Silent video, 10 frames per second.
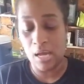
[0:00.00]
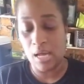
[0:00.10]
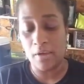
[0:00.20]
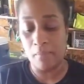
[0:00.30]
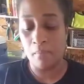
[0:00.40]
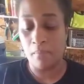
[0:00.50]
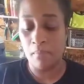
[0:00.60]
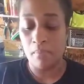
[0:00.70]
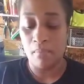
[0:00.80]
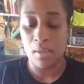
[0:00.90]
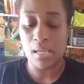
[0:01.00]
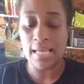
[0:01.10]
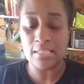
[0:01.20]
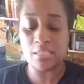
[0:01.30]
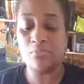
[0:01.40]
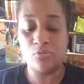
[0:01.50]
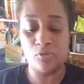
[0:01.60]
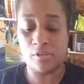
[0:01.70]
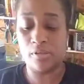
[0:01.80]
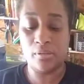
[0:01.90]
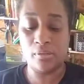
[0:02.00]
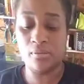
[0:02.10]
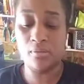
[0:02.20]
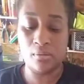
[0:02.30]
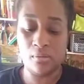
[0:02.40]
rougher it is, so it does a lot more work.